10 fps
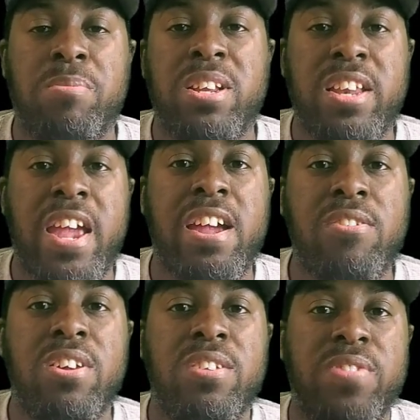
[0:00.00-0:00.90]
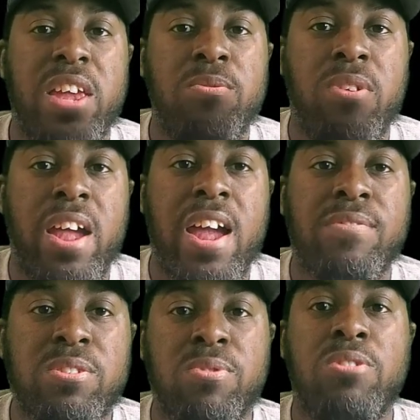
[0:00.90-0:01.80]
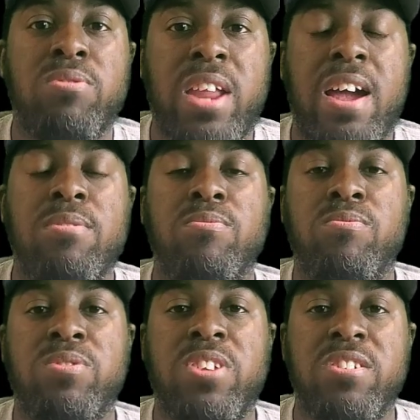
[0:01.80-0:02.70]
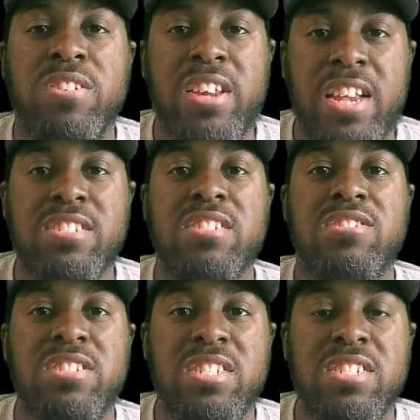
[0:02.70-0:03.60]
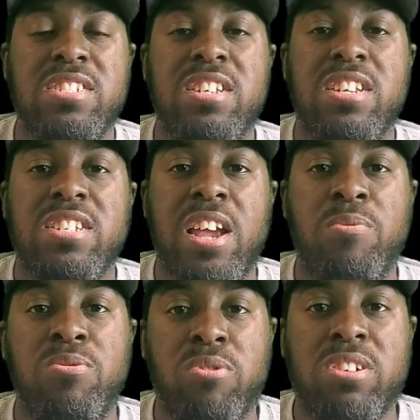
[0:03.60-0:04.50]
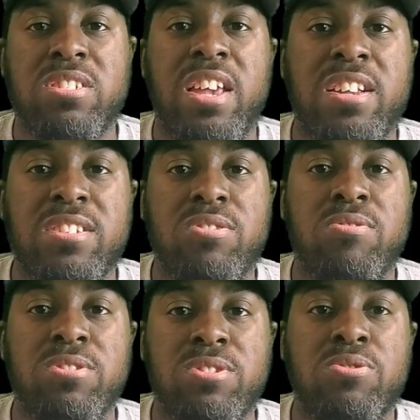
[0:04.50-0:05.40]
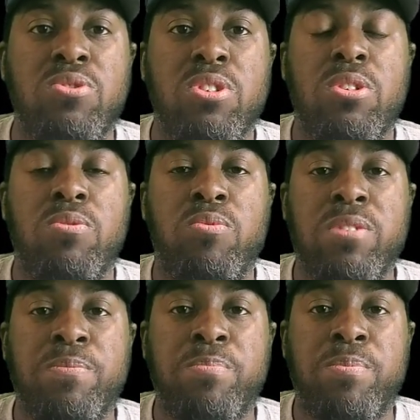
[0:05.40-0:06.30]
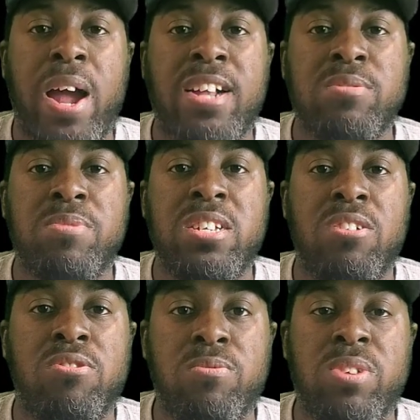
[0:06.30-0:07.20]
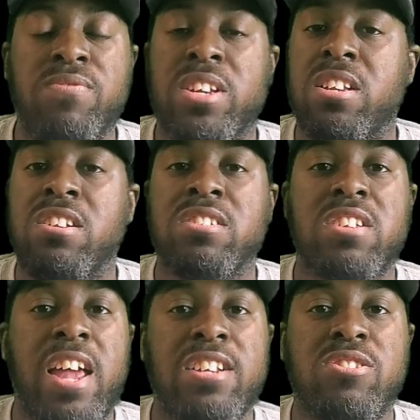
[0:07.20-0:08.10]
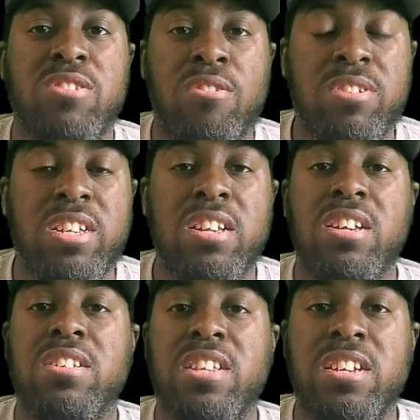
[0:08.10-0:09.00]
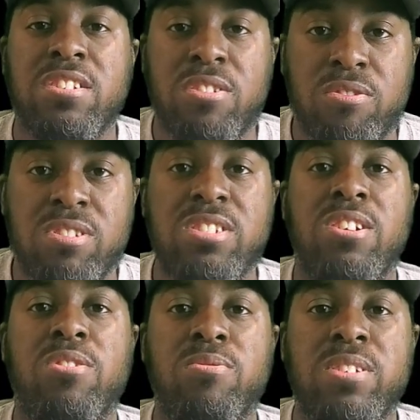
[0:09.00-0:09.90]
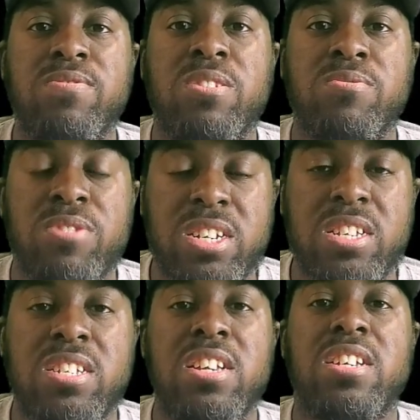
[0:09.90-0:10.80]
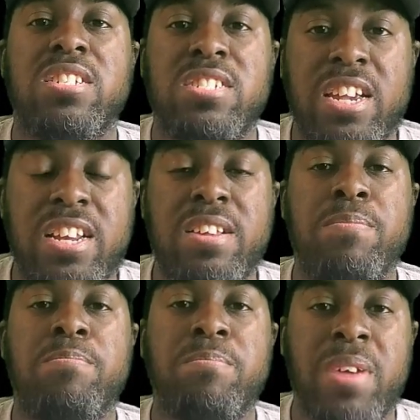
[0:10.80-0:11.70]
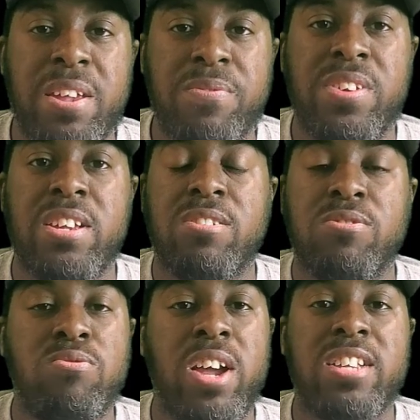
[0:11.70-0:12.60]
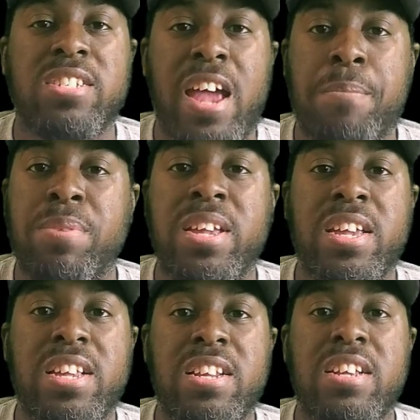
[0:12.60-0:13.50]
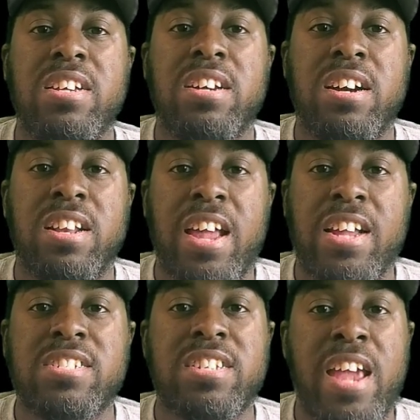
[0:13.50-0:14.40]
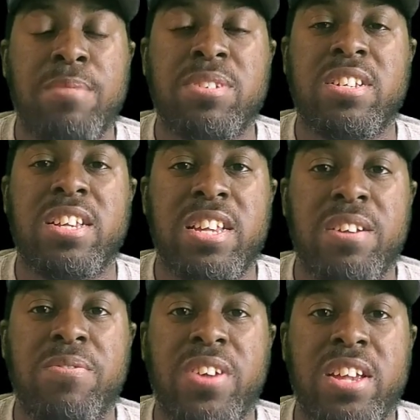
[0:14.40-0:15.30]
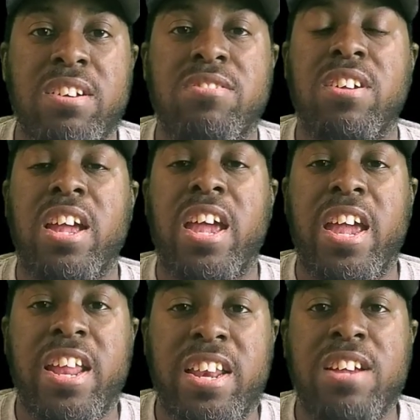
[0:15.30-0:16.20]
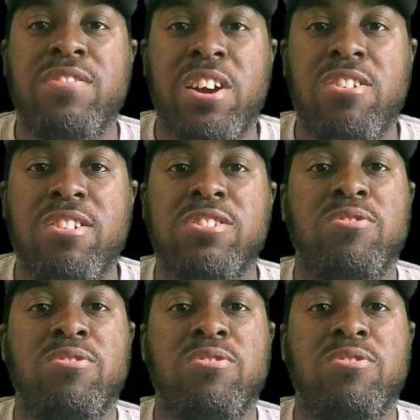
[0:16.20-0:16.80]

But now they will have to roll out with their next decision that we want to take a tour to, with possibly going with, and looks like strongly, they are going to go with the rookie Jalen Mayfield, who has not played a lot of snaps in the N F L at left guard.